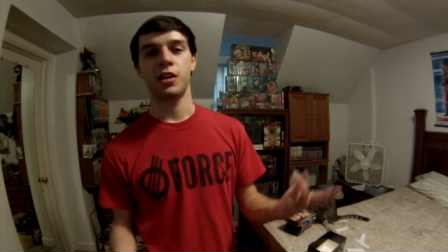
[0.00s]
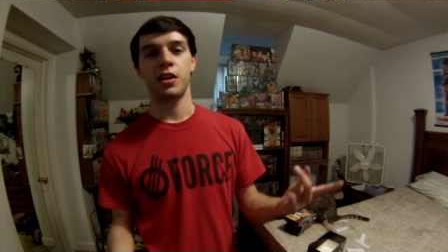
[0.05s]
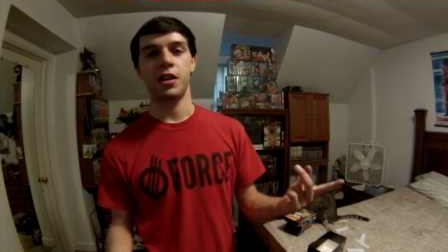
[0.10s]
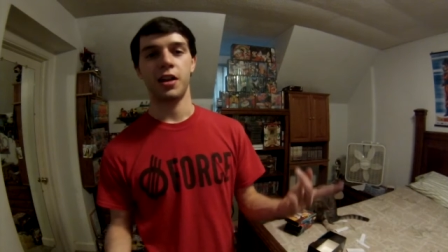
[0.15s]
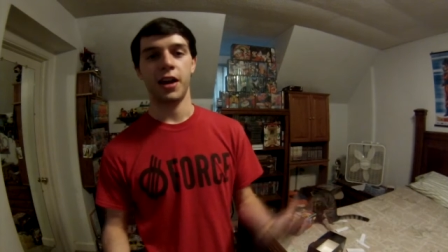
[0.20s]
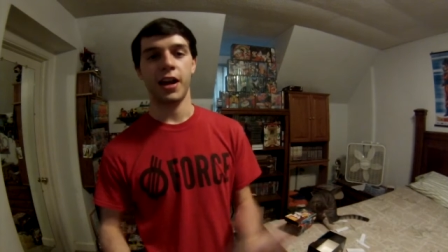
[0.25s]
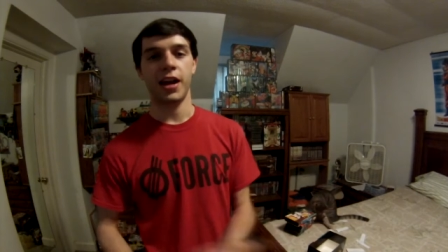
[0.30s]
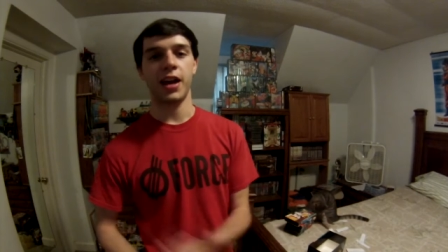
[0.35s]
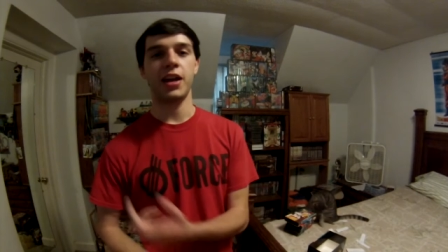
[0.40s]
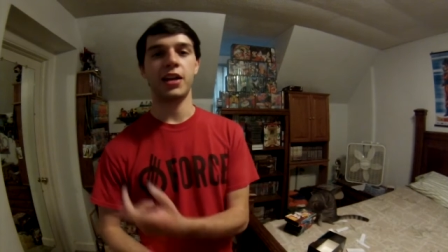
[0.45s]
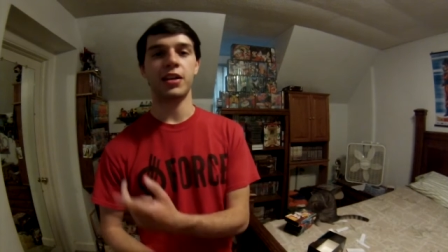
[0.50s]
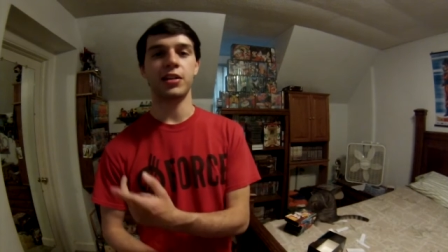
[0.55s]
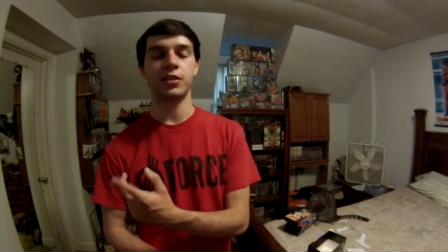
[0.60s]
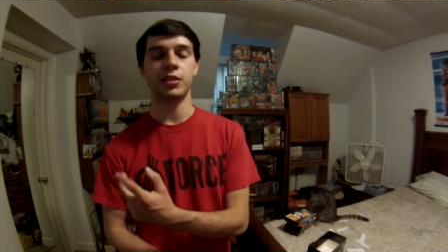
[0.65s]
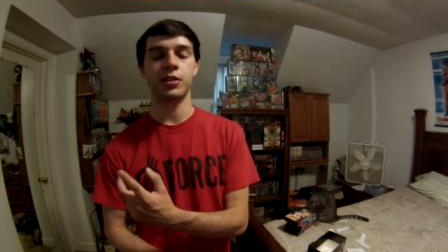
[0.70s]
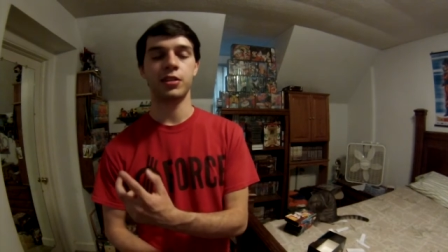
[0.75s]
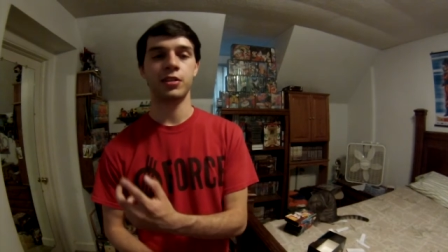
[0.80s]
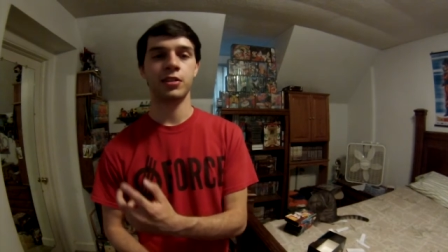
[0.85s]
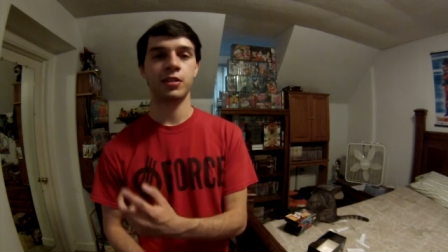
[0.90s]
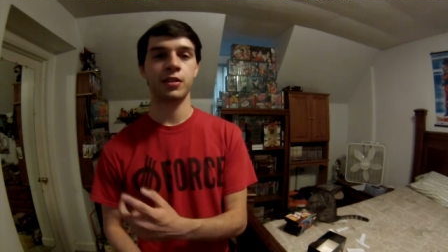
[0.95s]
And
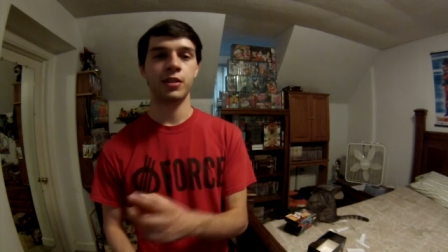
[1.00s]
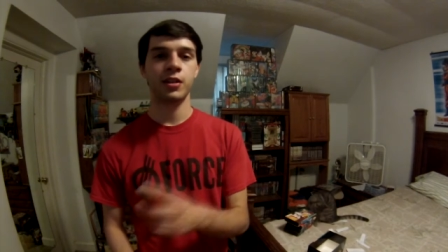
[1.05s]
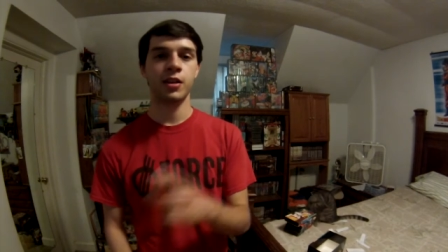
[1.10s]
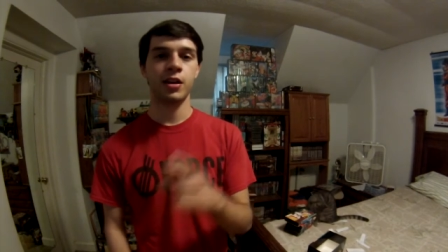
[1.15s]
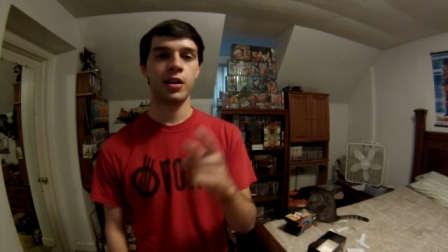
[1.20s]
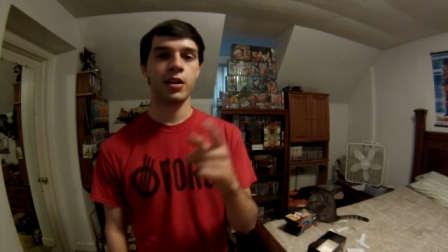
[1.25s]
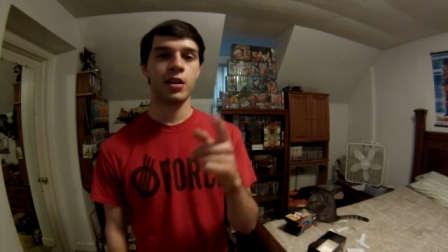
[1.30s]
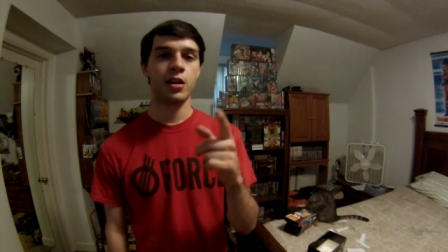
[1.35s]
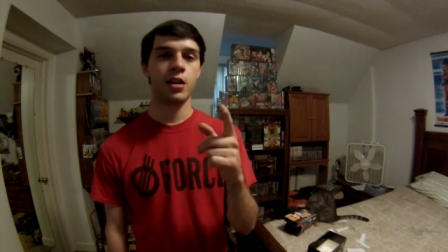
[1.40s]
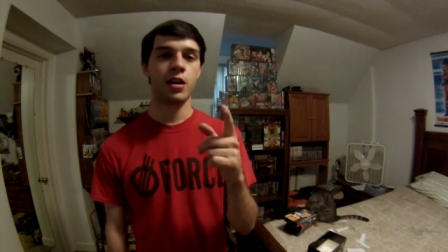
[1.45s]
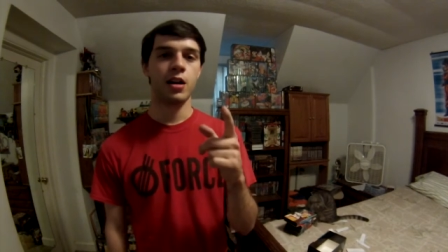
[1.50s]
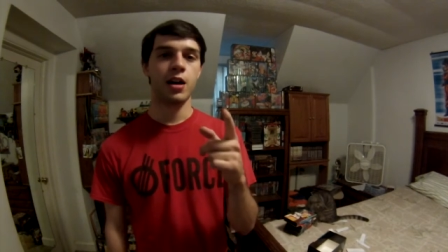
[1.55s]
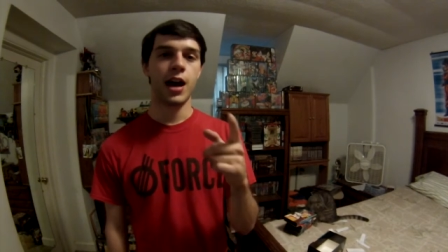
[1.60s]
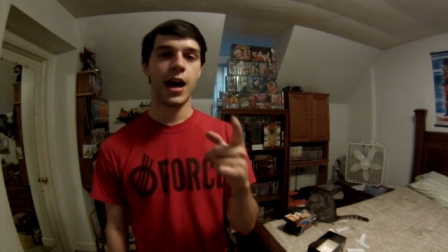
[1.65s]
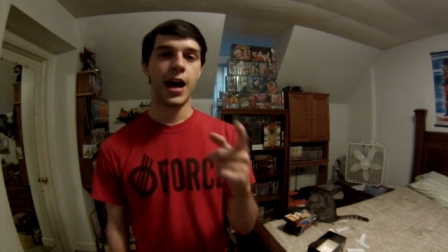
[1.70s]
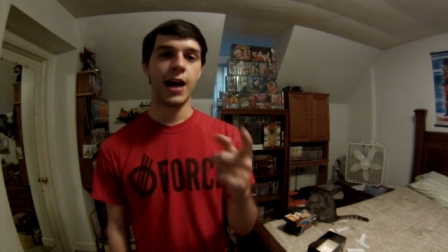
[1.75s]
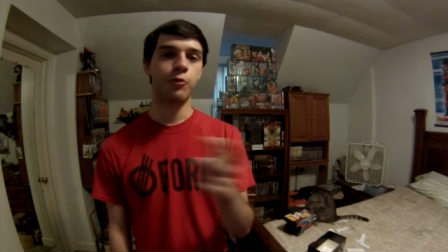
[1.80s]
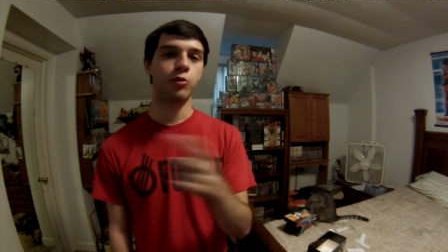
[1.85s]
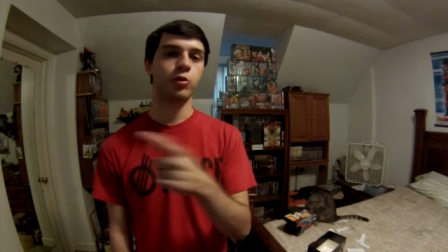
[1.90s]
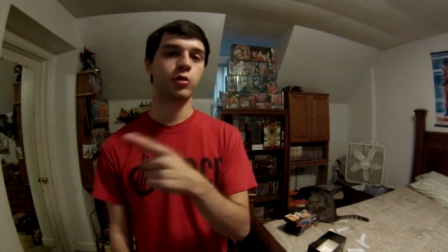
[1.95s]

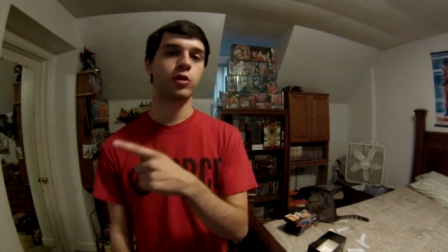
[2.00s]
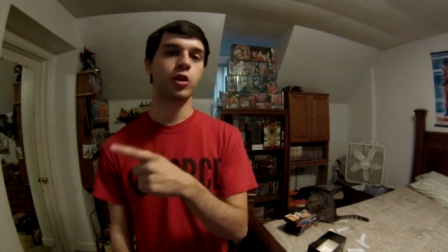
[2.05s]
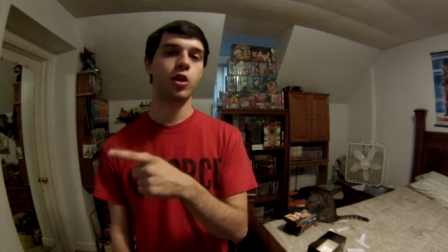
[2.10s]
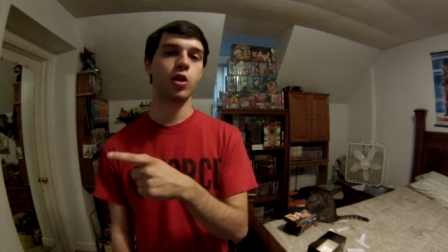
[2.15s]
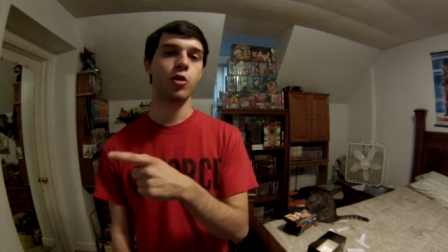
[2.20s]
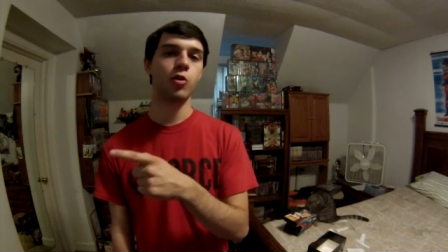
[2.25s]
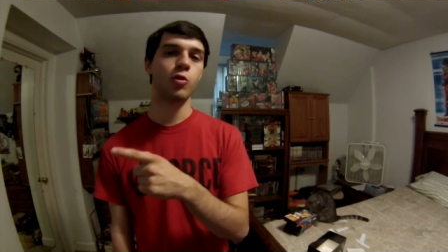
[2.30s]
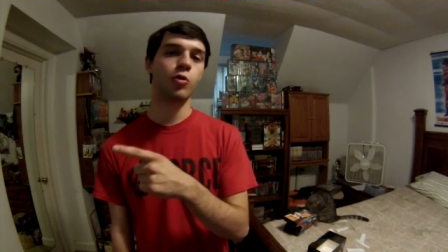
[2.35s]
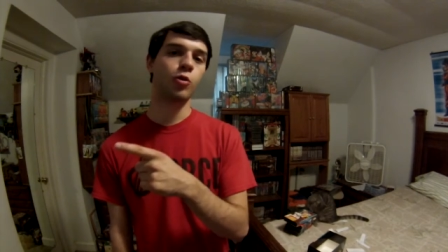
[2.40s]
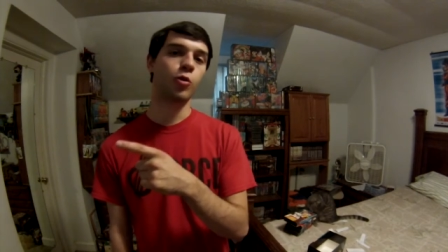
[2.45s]
I will go